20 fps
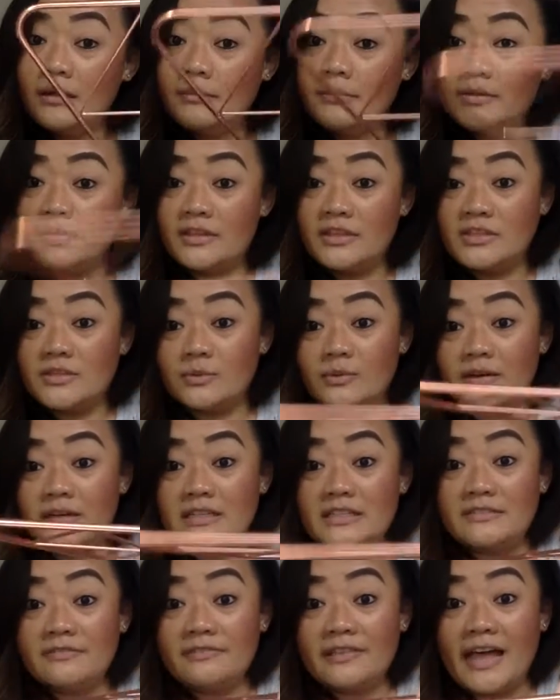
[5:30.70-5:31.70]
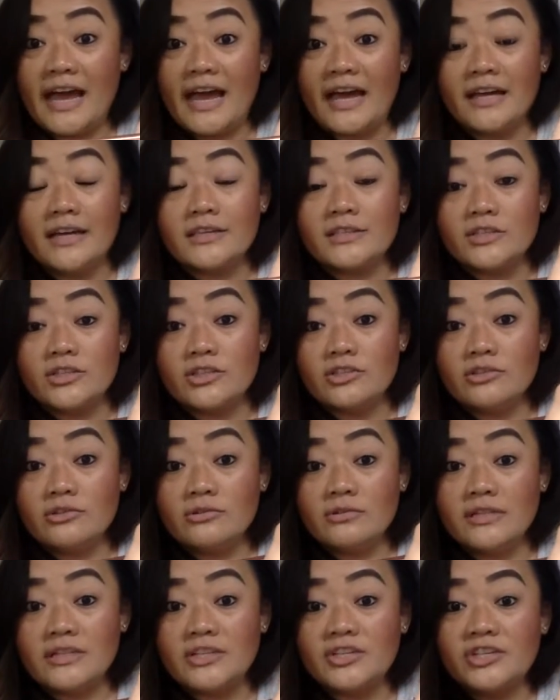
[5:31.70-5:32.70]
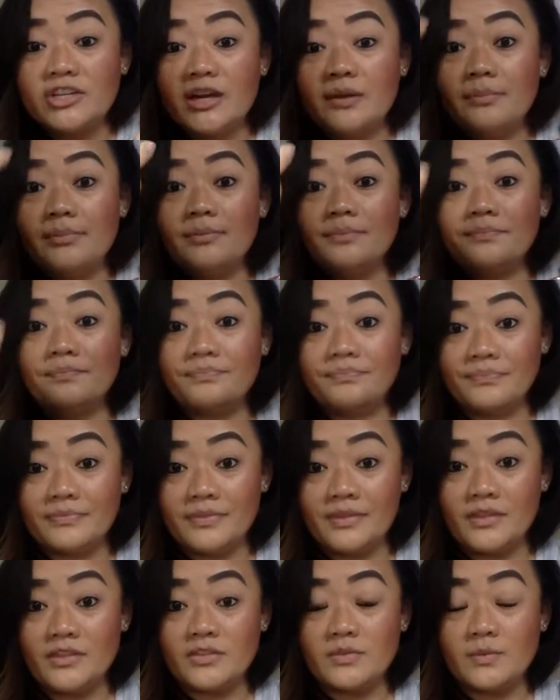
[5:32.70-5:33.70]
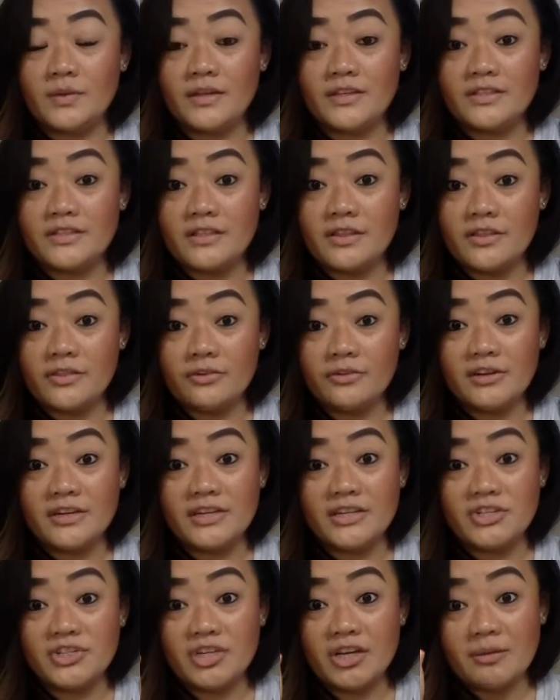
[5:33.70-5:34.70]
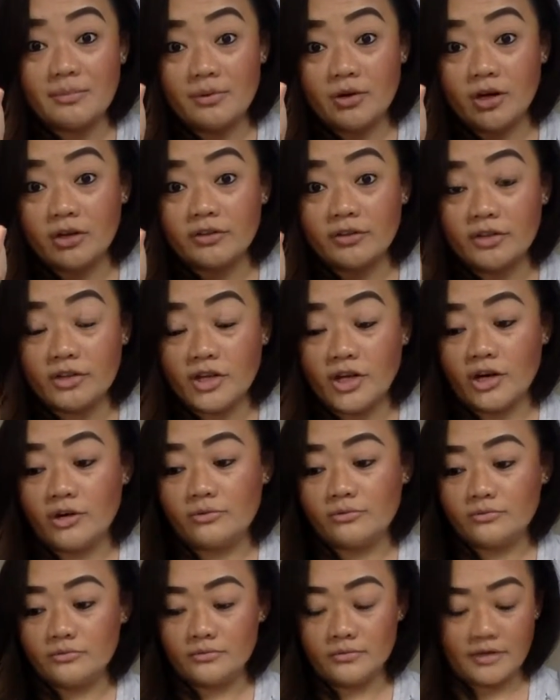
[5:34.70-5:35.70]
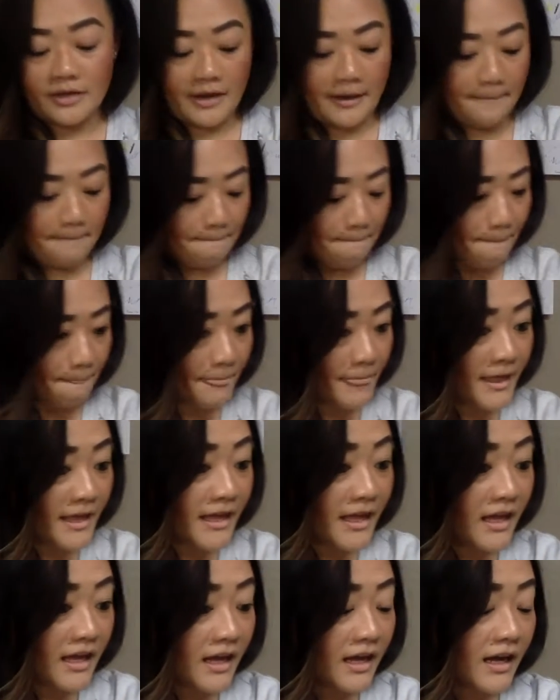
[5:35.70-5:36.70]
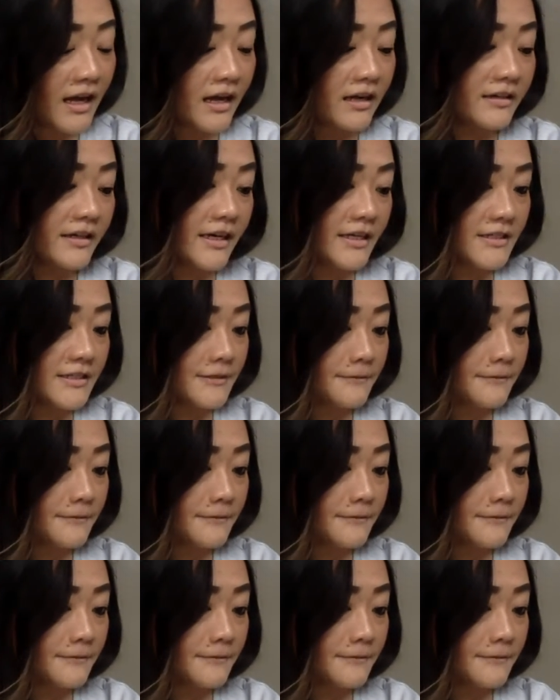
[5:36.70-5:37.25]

but this one is flat. It's a 2D shape. This one is the 3D shape called the cone, okay? All right.